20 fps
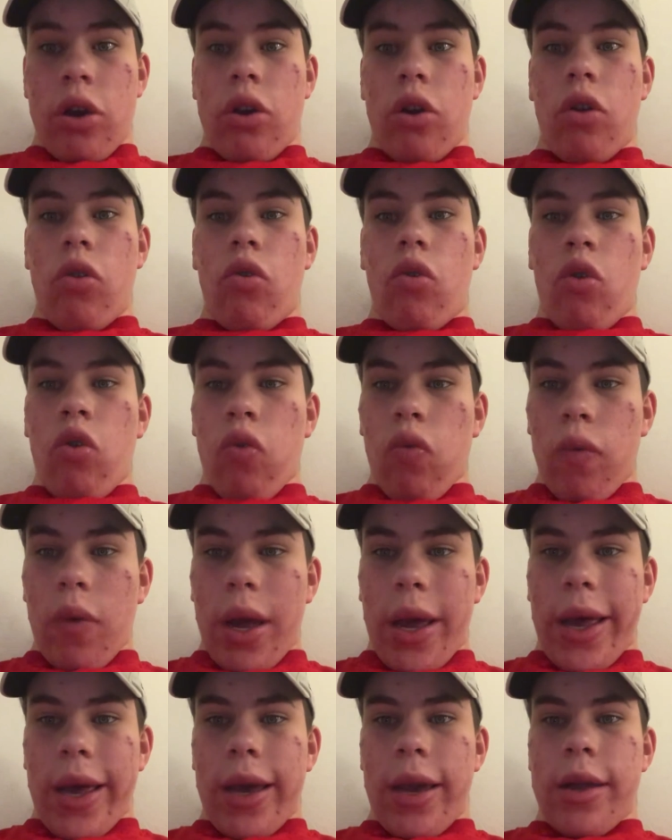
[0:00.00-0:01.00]
who
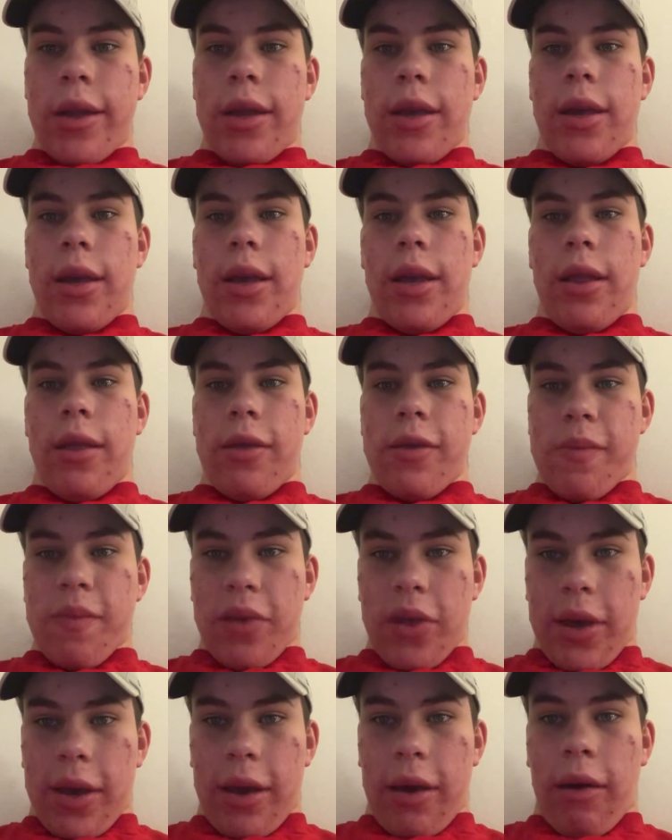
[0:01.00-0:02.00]
cracked in the
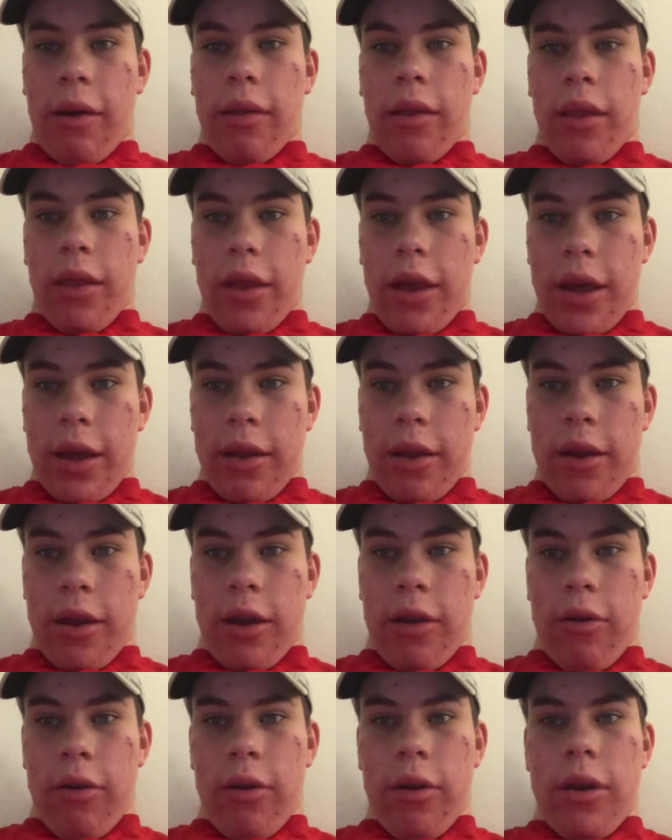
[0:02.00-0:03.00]
playoffs last
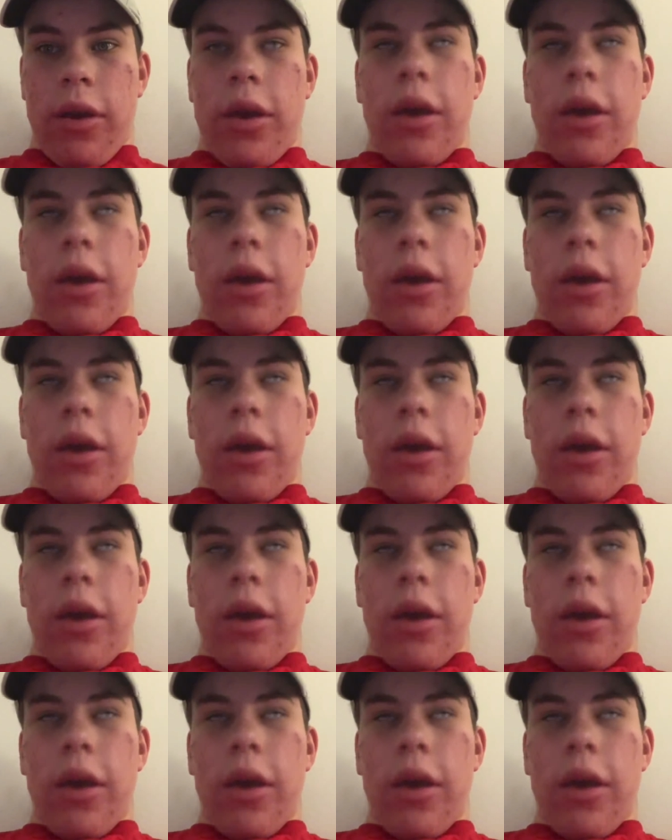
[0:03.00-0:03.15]
year.